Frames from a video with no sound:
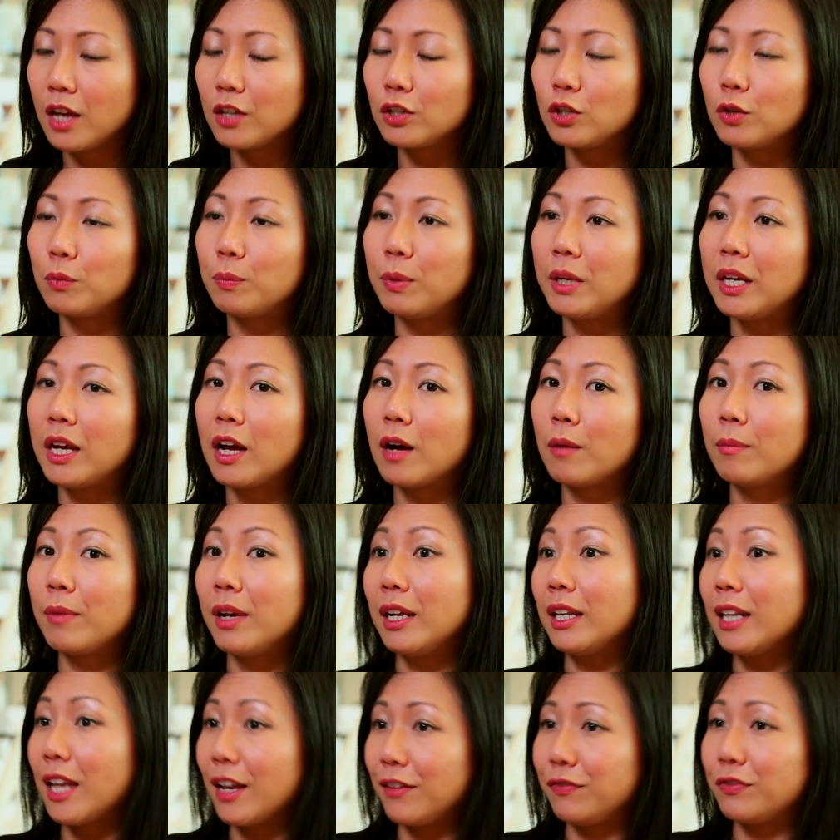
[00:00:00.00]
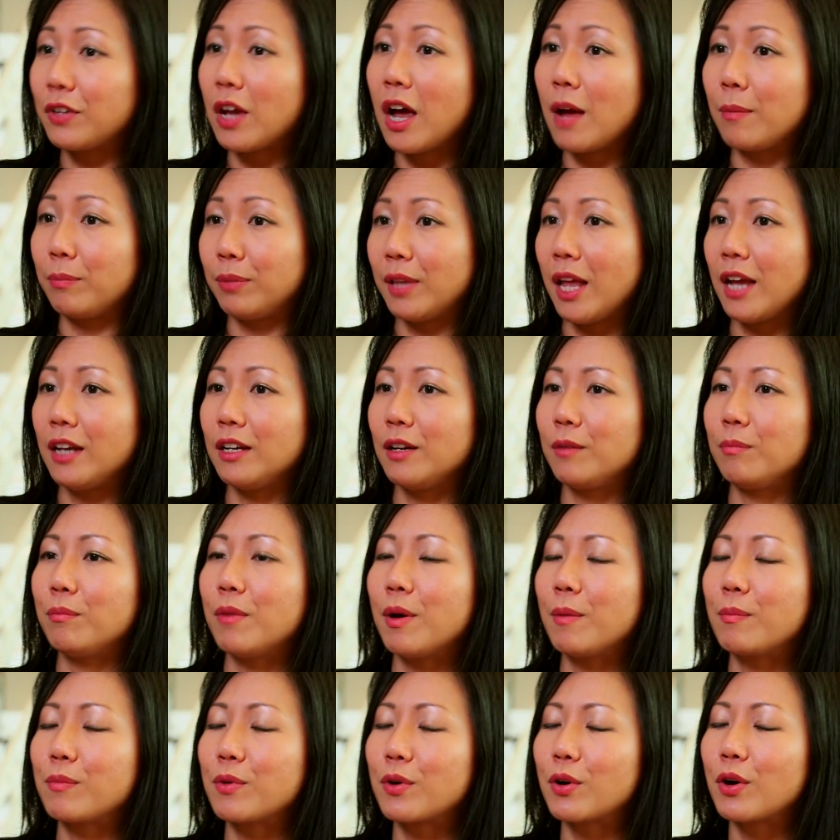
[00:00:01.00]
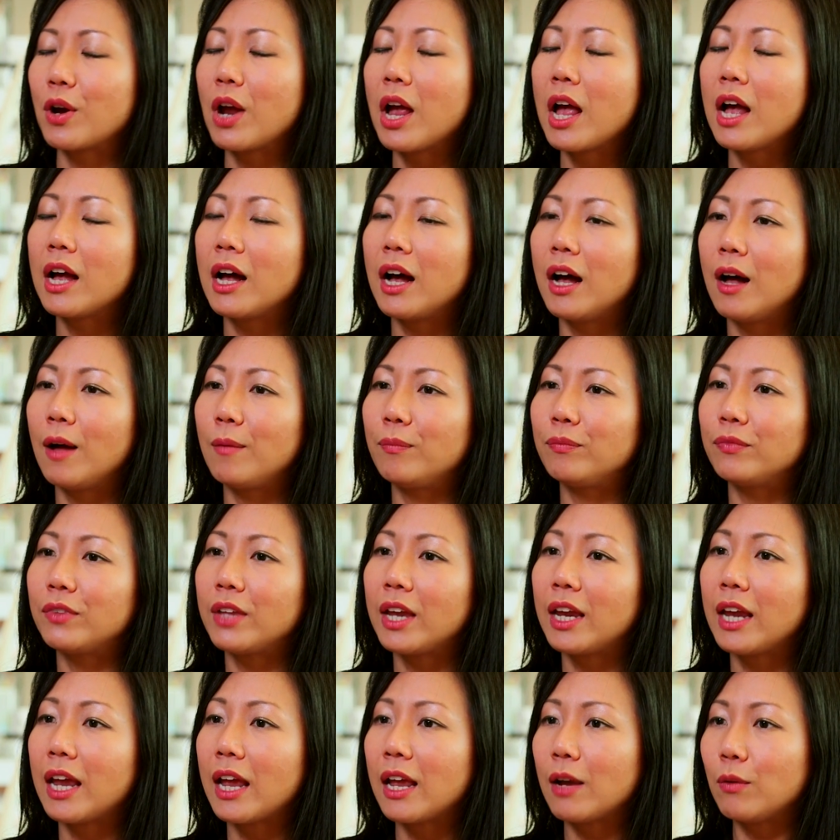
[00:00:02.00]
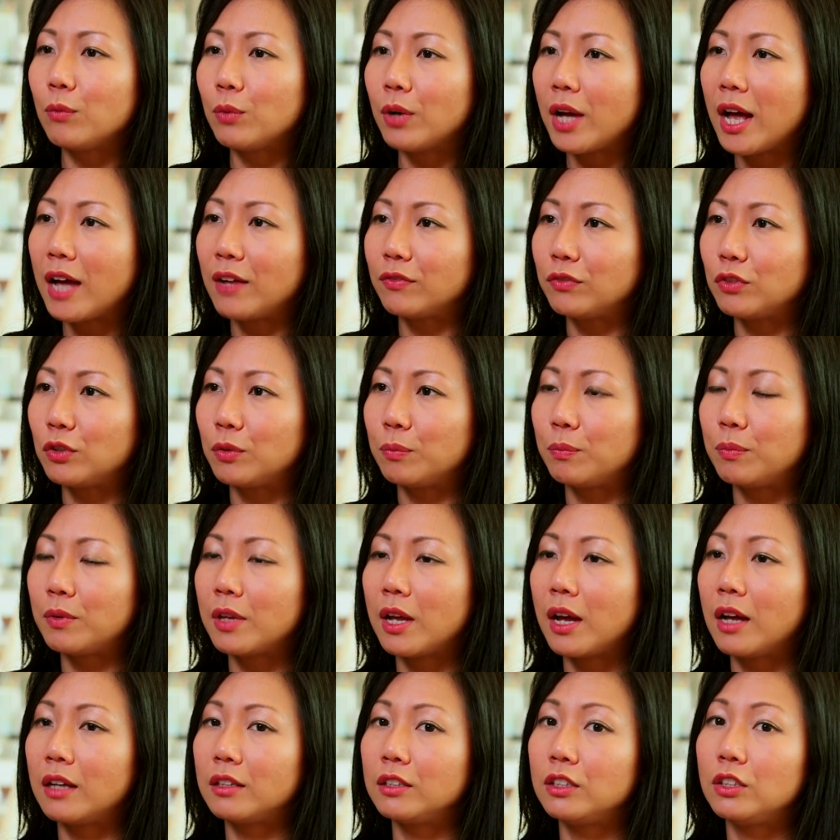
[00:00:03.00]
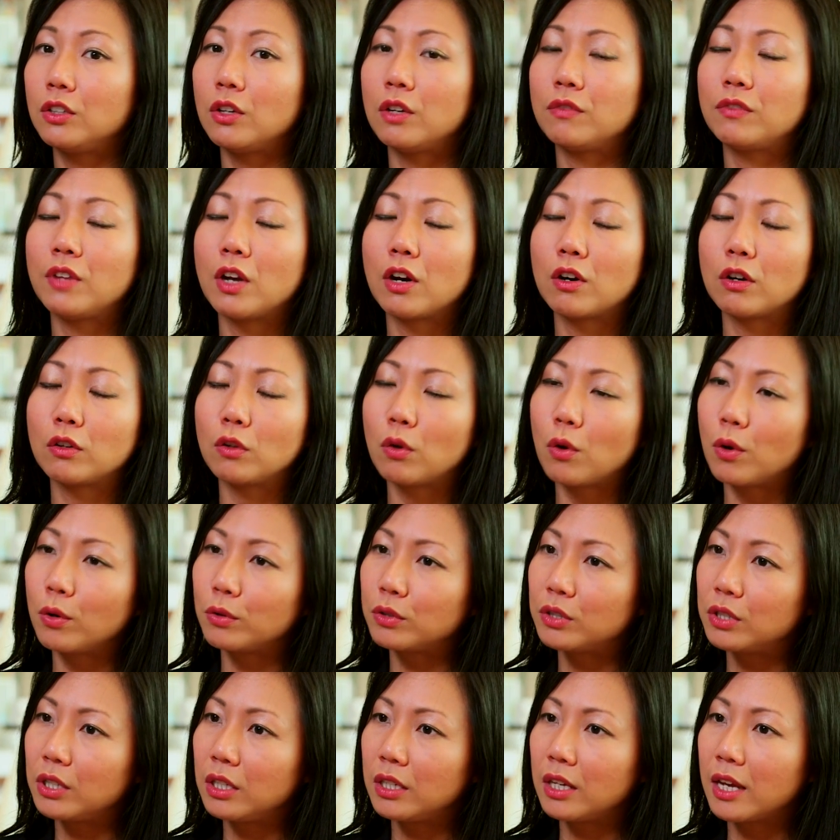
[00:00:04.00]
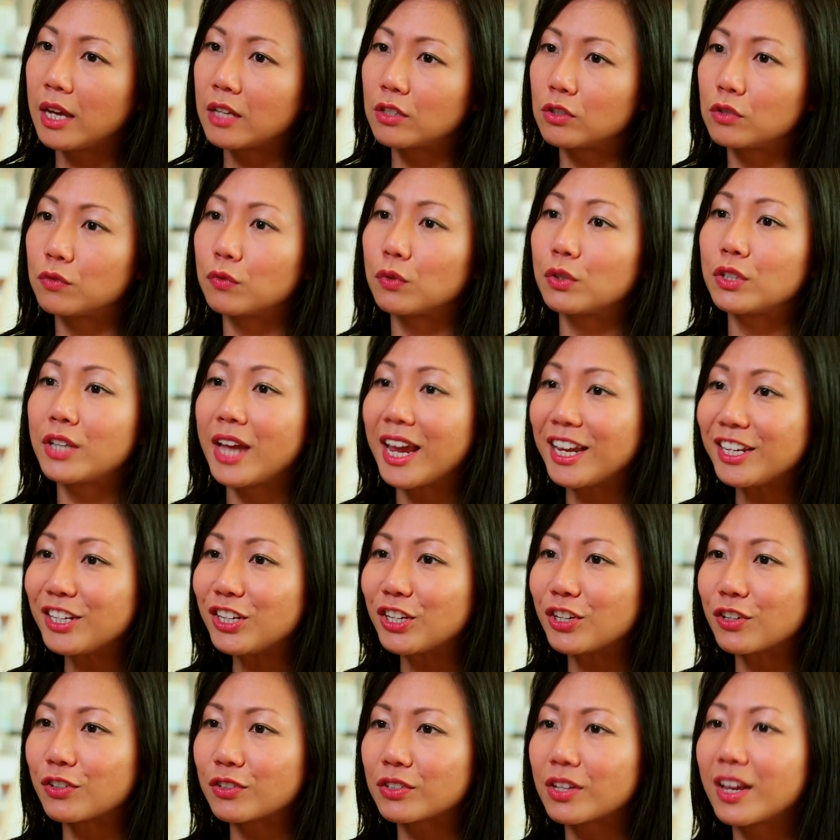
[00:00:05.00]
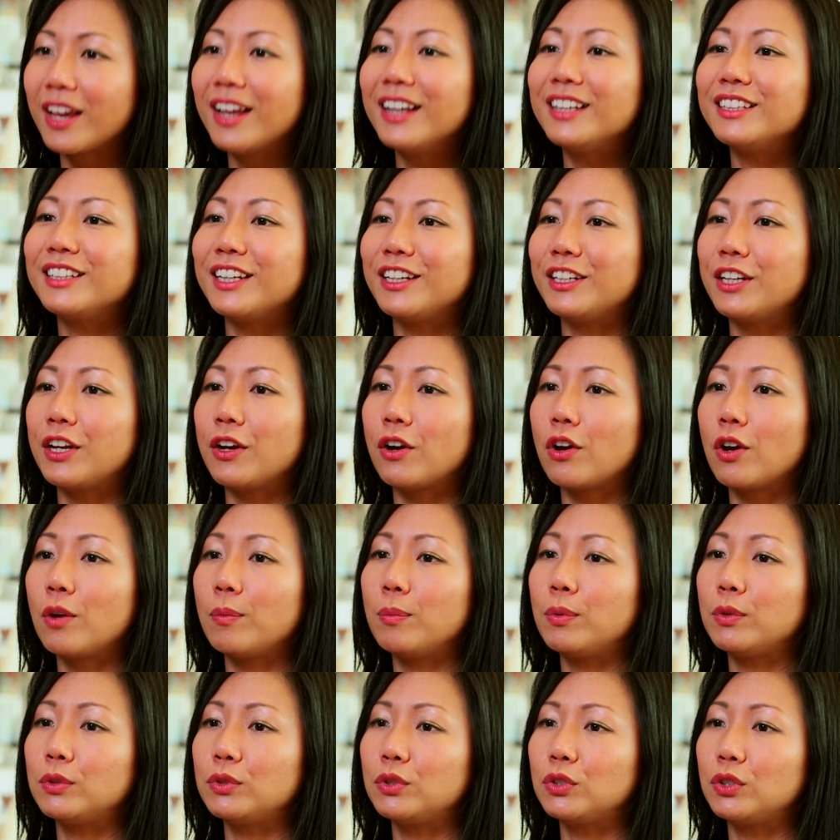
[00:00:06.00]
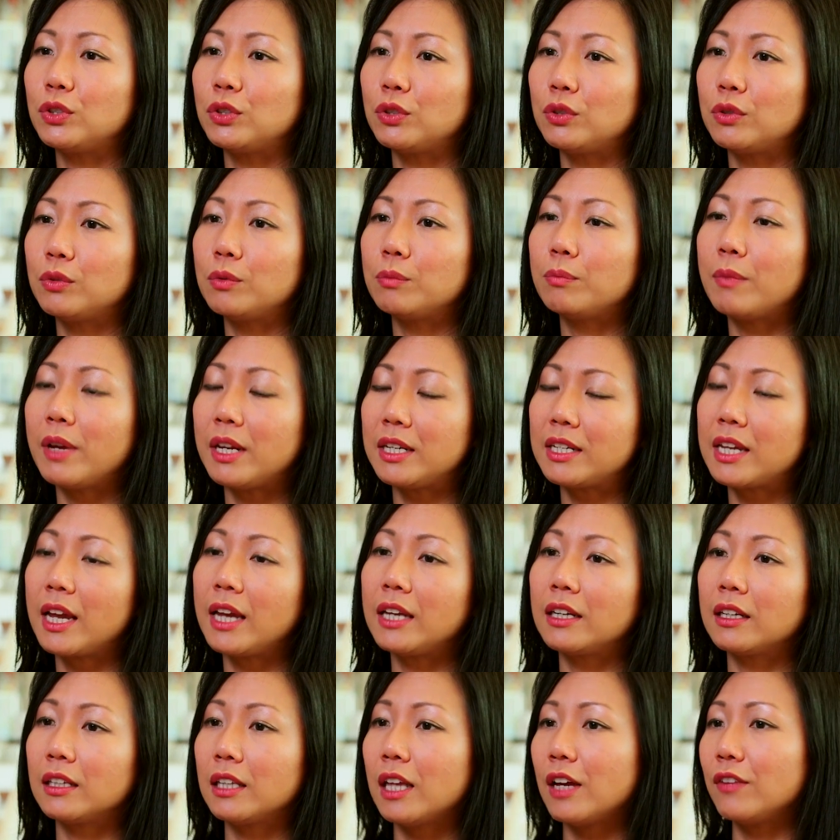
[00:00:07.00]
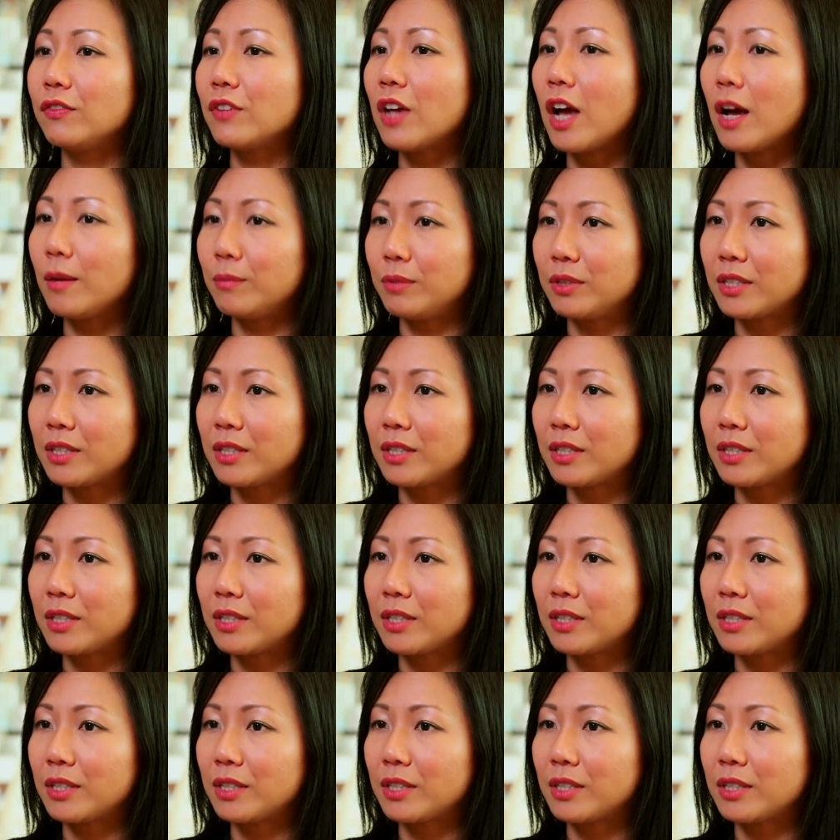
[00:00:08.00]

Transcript: To become a lifetime platinum member, they will have to, if they're a loyalty guest for 10 years, then they're able to maintain a lifetime